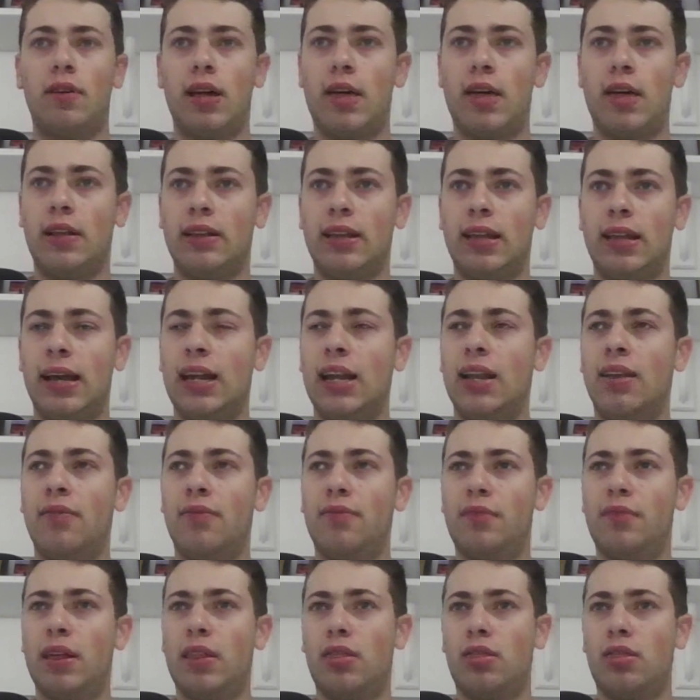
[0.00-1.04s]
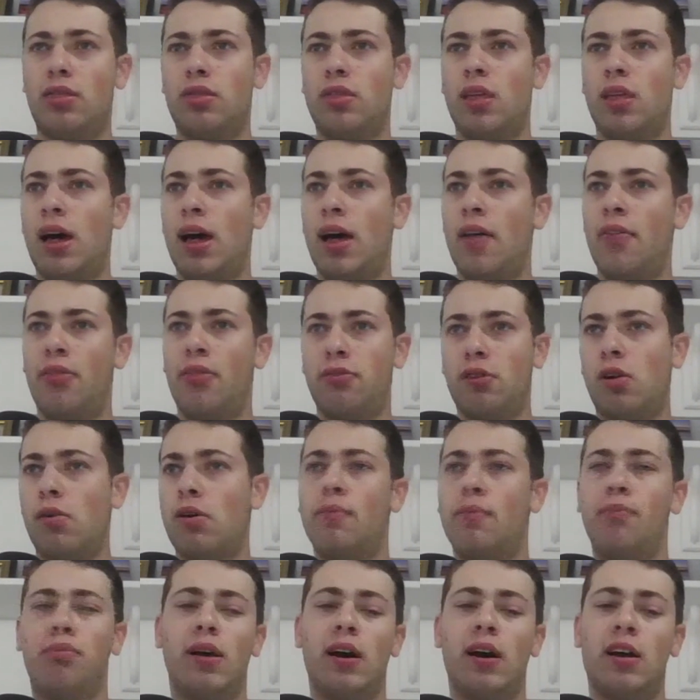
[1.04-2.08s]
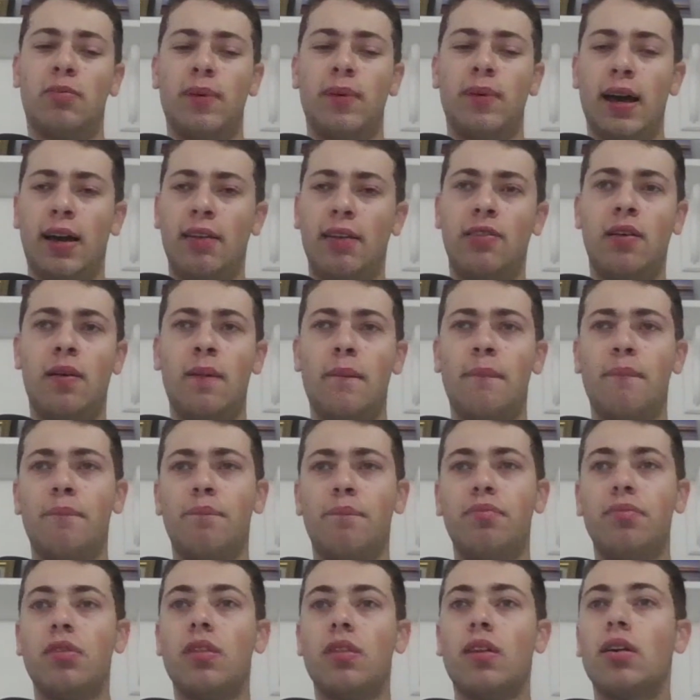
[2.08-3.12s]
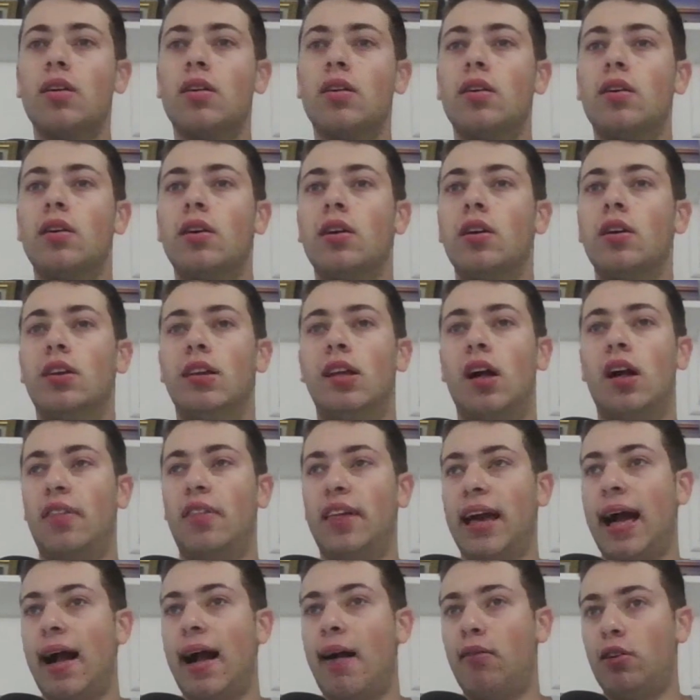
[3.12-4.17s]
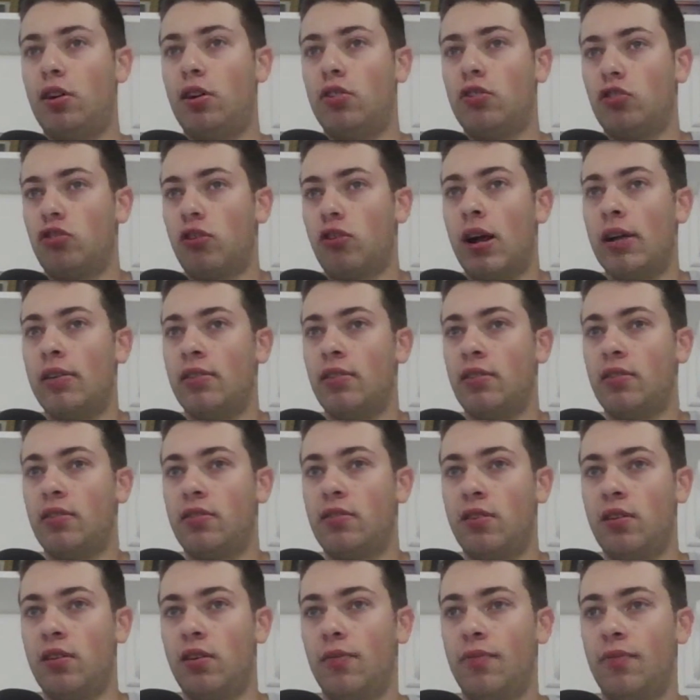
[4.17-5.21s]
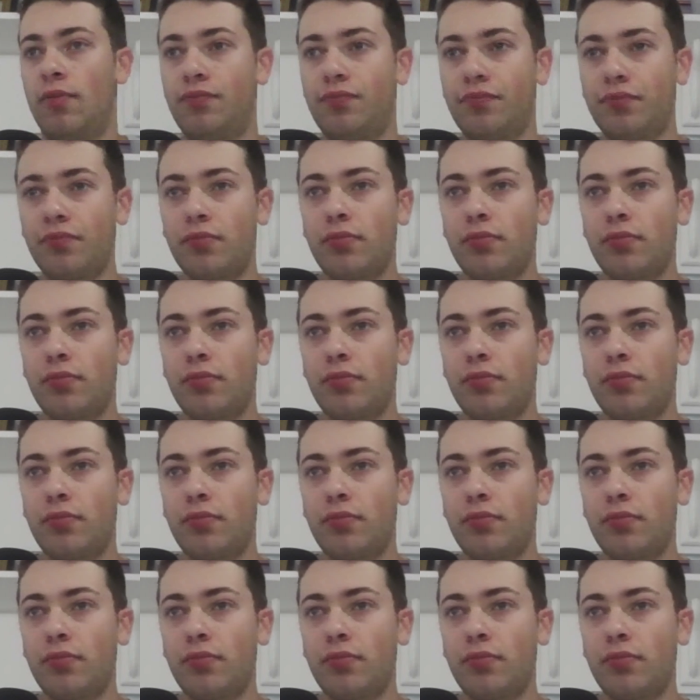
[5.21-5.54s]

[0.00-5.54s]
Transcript: And I think they got a throw-in prospect. You know, the Islanders are trying to